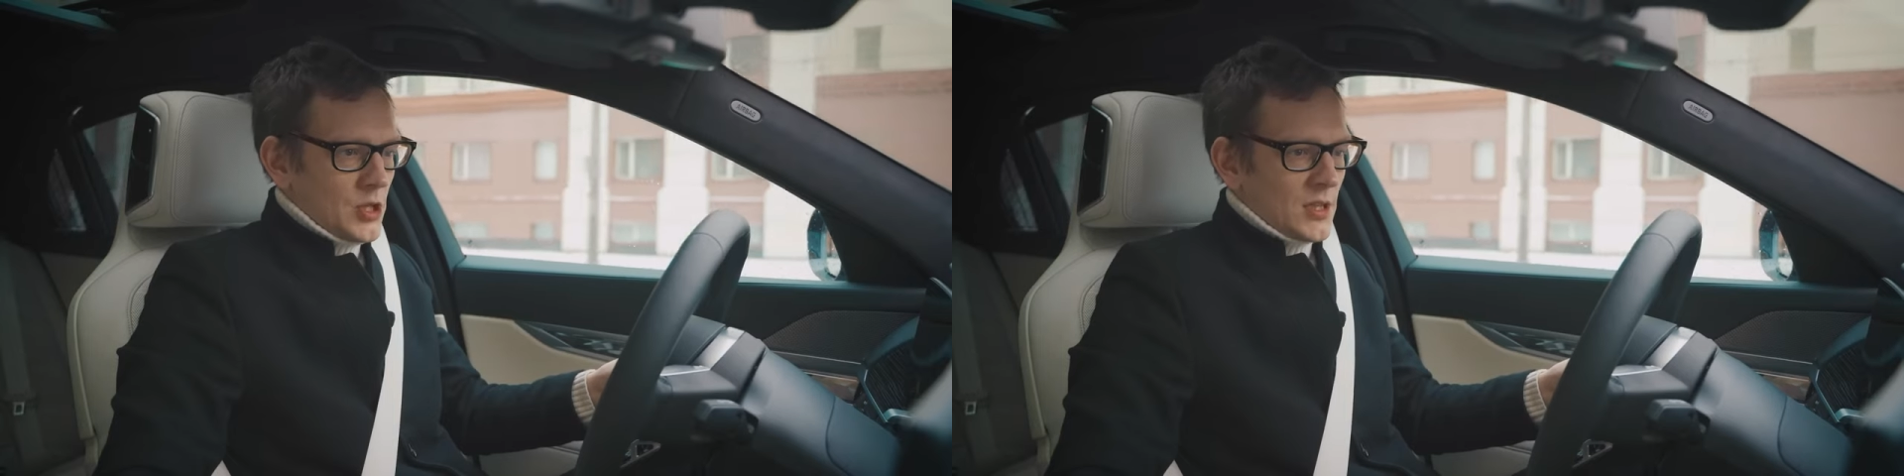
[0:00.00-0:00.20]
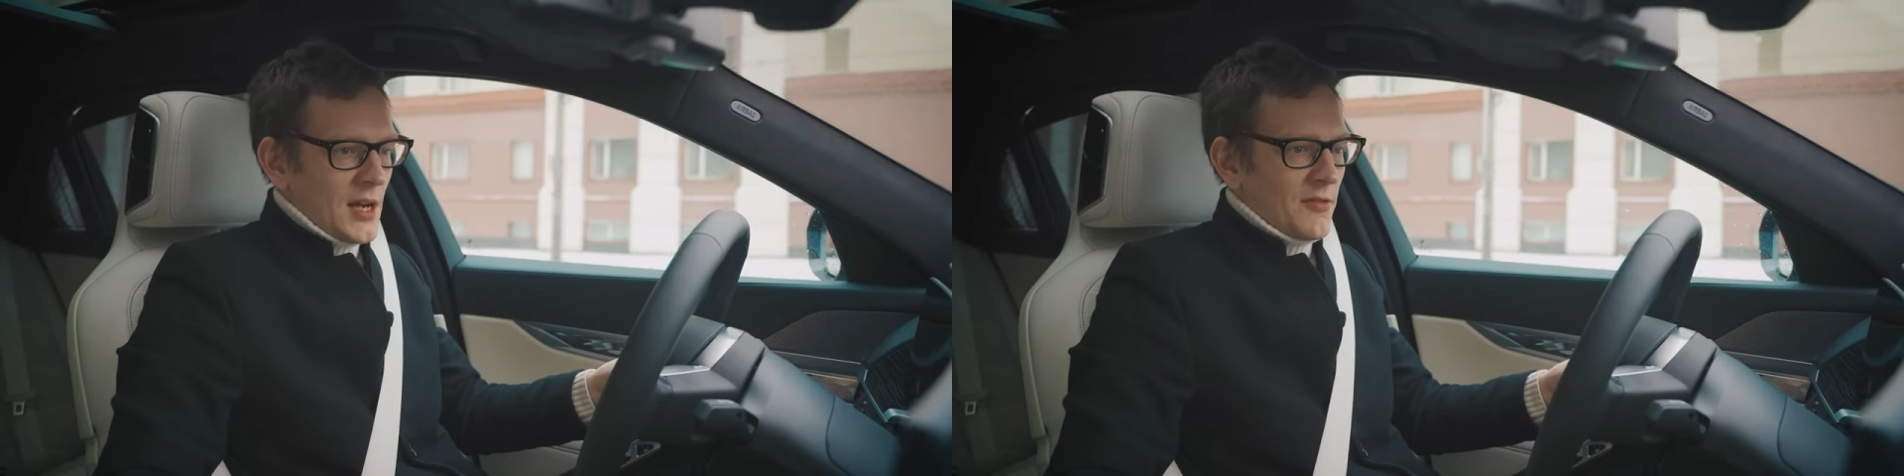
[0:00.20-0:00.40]

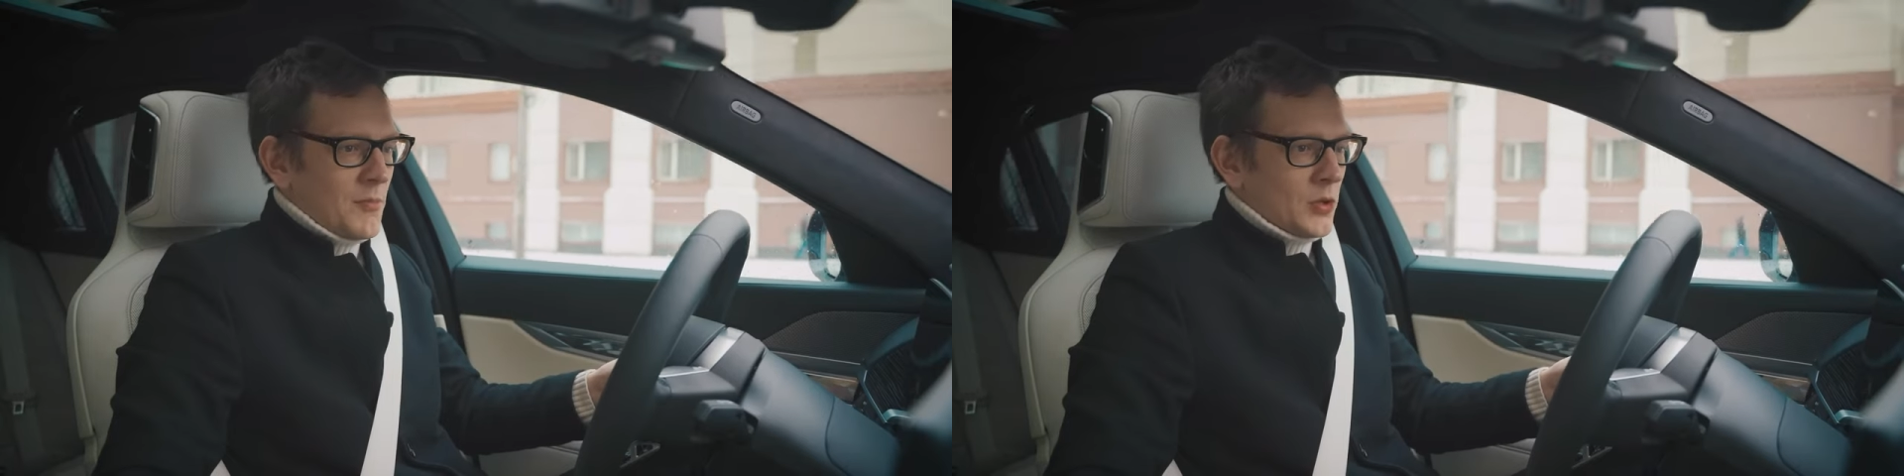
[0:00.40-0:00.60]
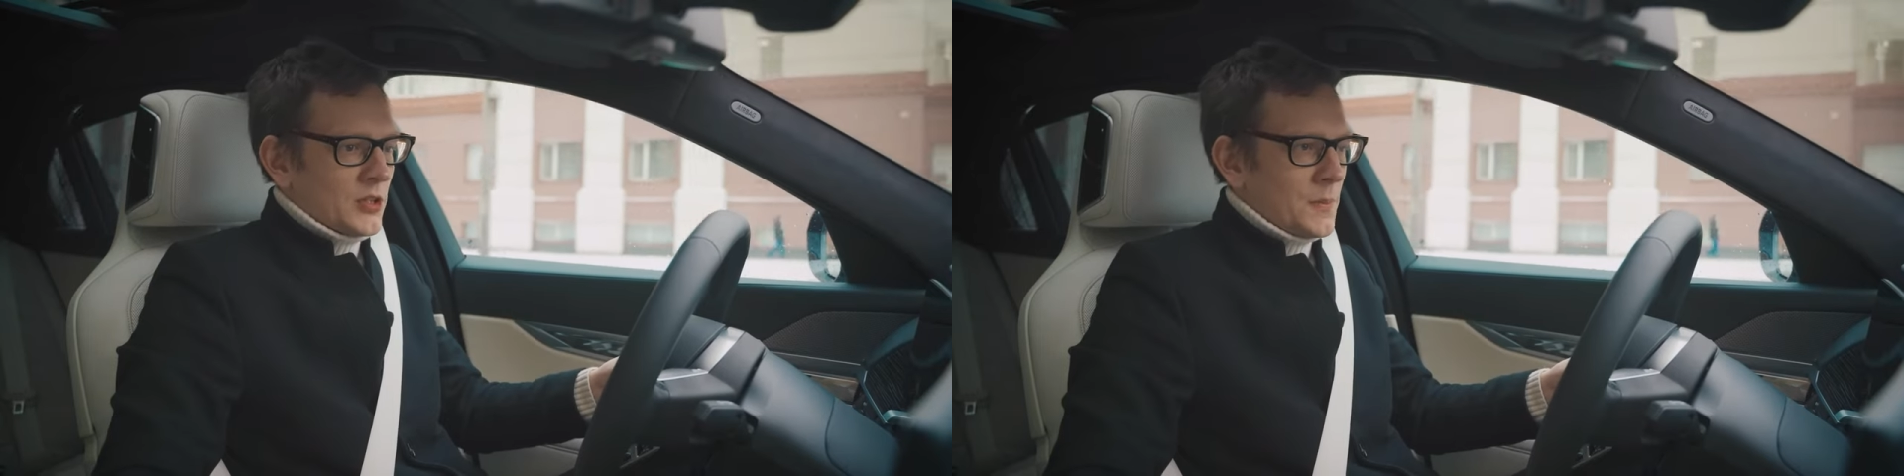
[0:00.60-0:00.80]
Is the
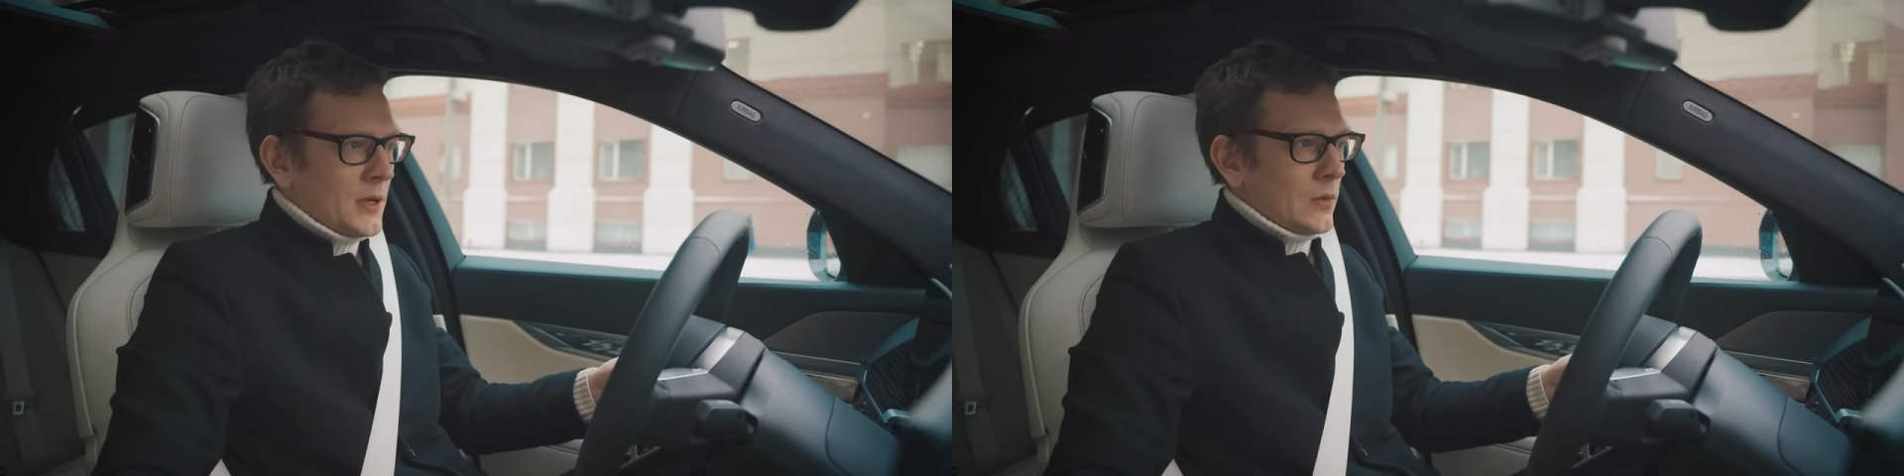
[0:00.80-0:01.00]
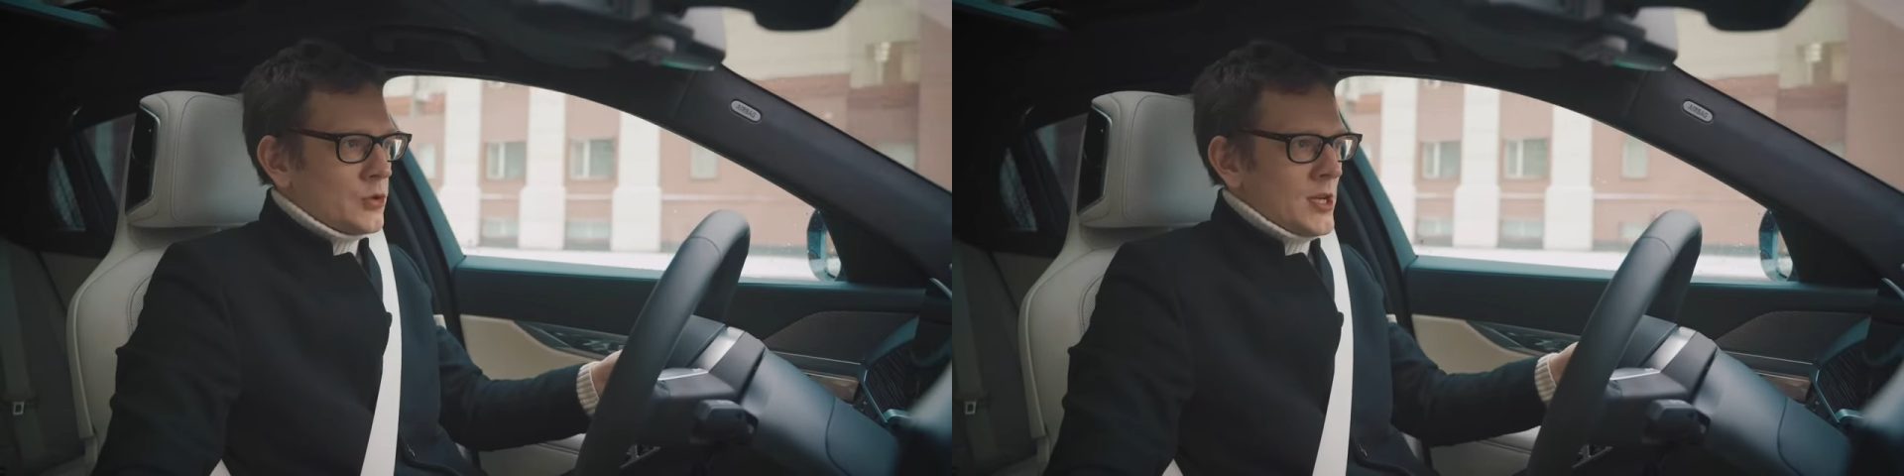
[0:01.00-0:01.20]
drive mode
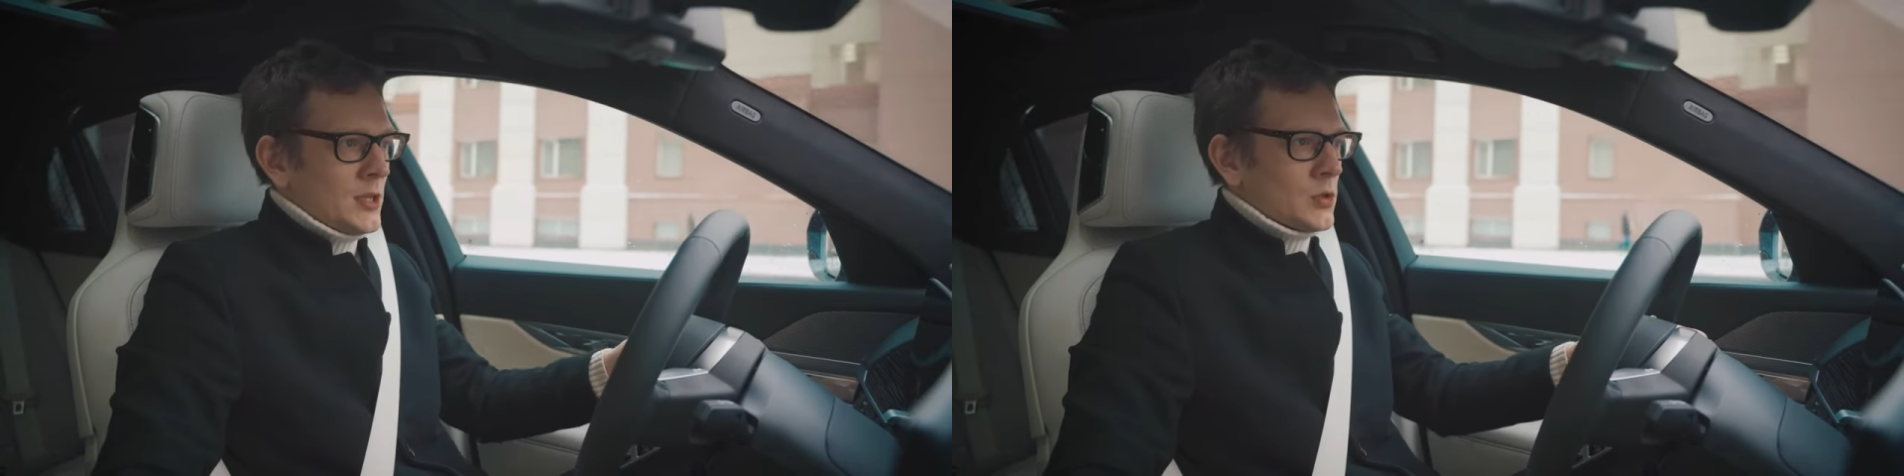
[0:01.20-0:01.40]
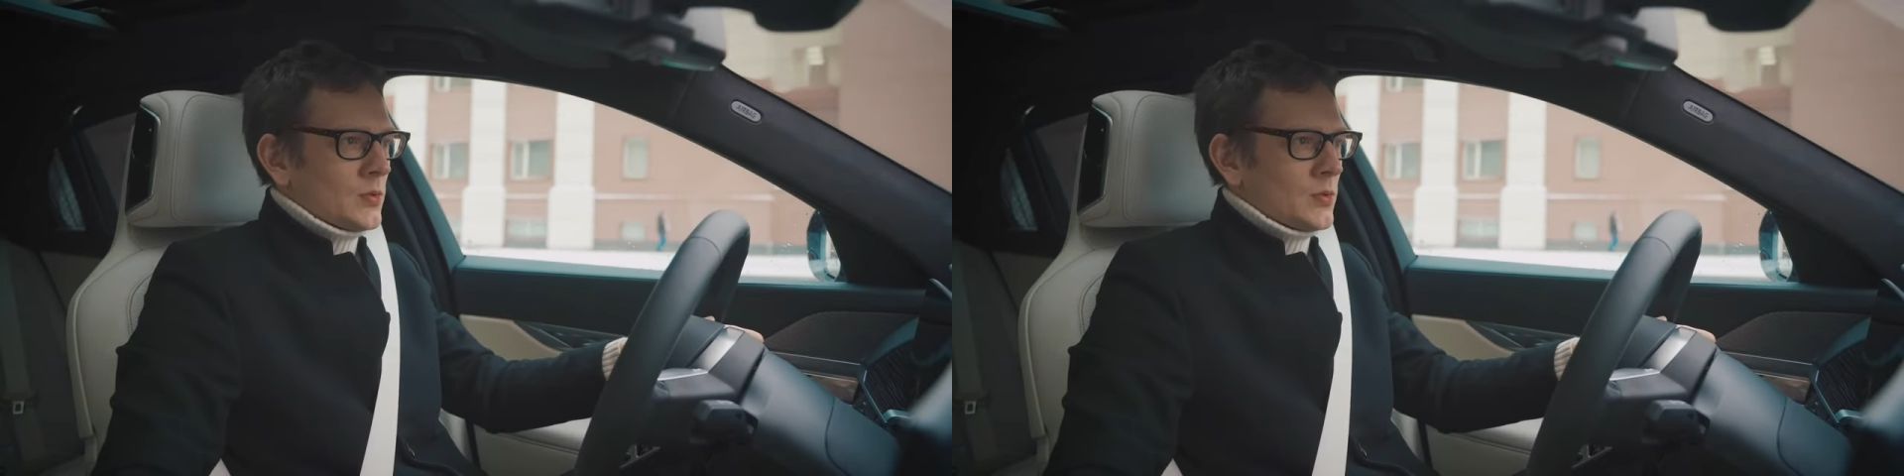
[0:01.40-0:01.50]
switches